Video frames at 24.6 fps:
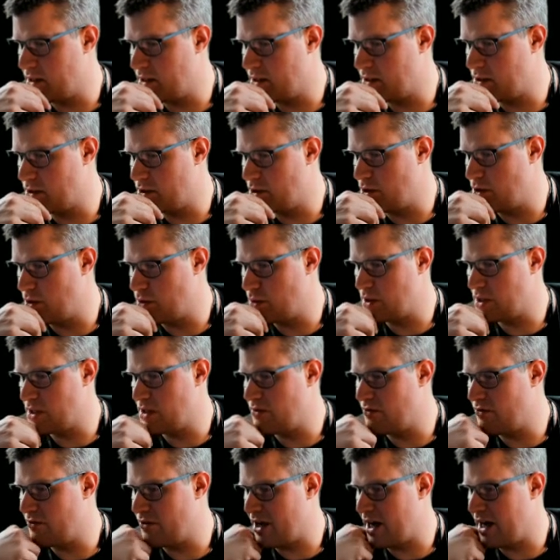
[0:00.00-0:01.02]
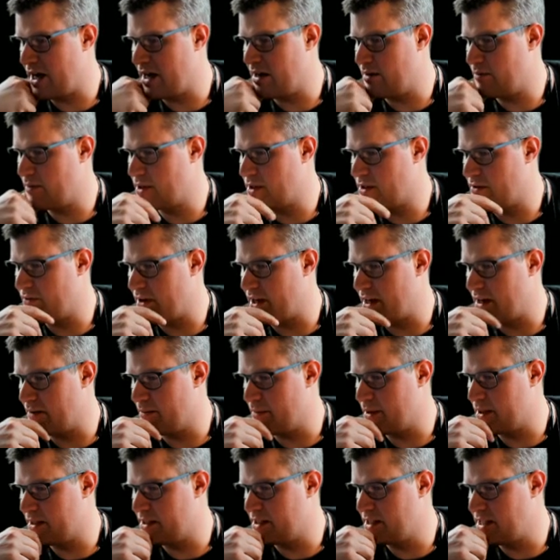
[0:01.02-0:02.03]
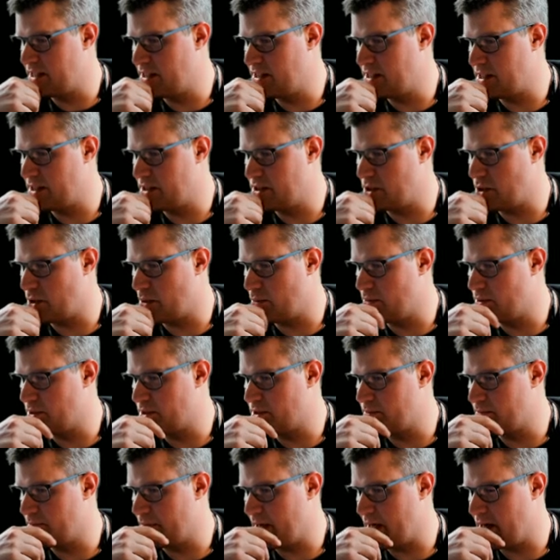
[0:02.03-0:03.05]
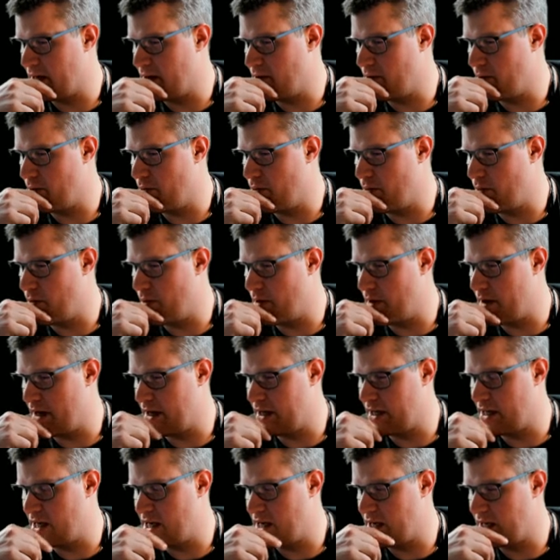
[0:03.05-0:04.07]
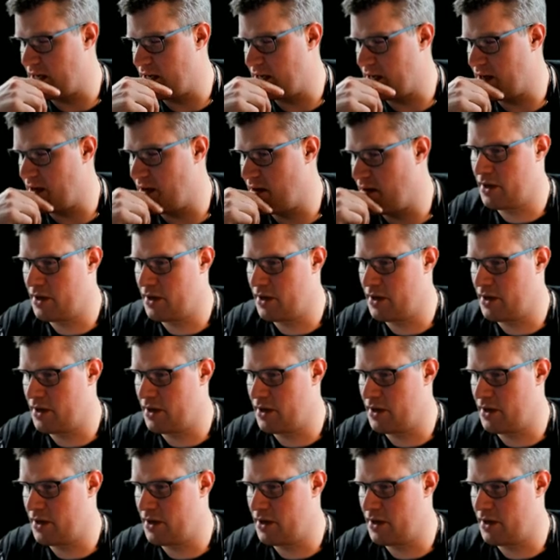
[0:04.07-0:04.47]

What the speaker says: to use the environment variable ninja jobs by running.